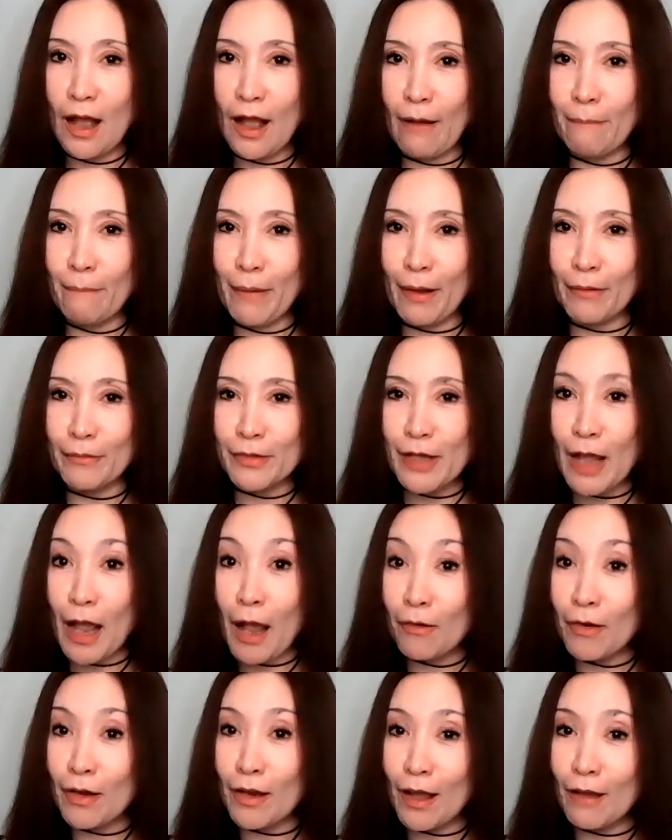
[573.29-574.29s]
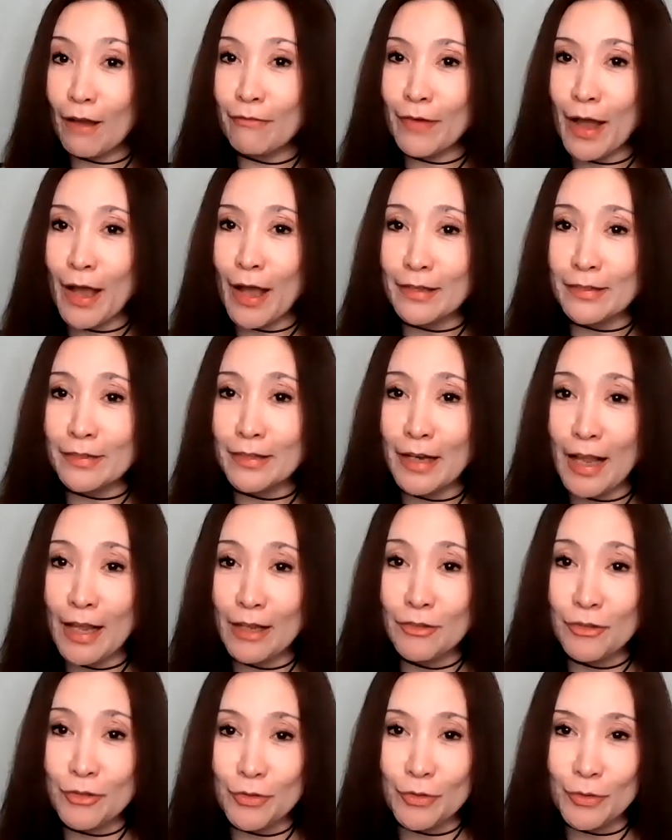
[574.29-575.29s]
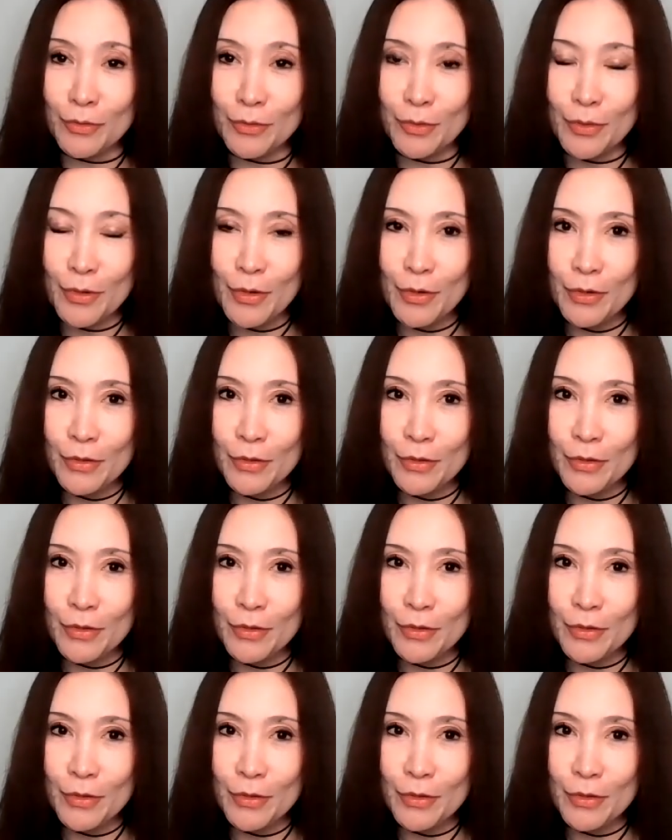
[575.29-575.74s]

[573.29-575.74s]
about how love has led you